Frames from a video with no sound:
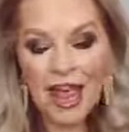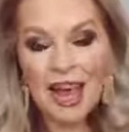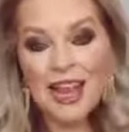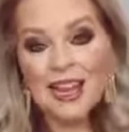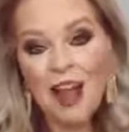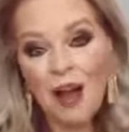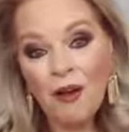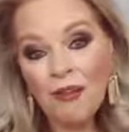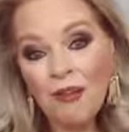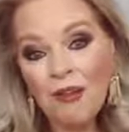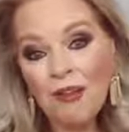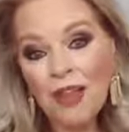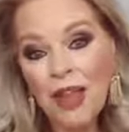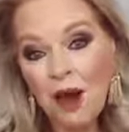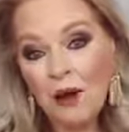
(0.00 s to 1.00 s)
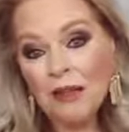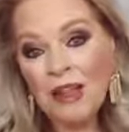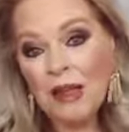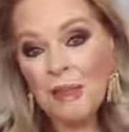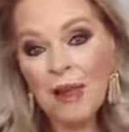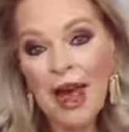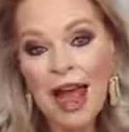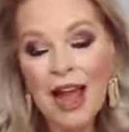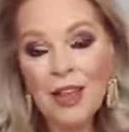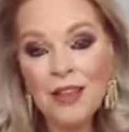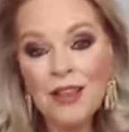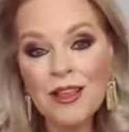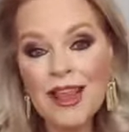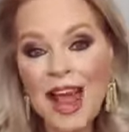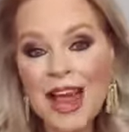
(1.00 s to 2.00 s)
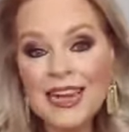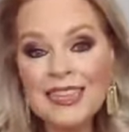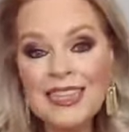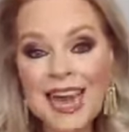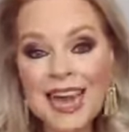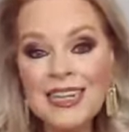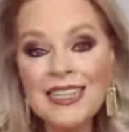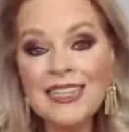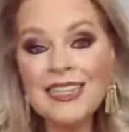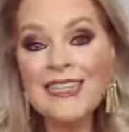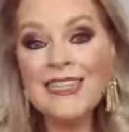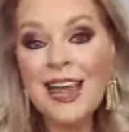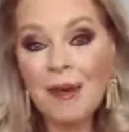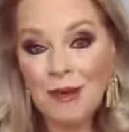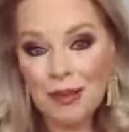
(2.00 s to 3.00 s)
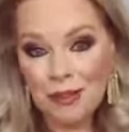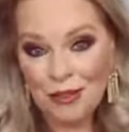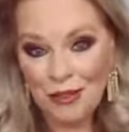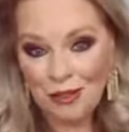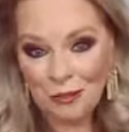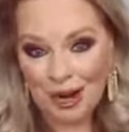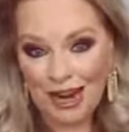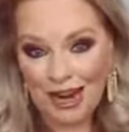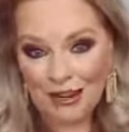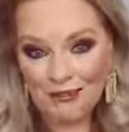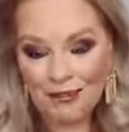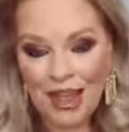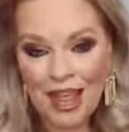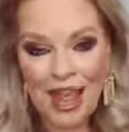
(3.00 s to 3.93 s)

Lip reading: It's also the only patches I tend to demonstrate.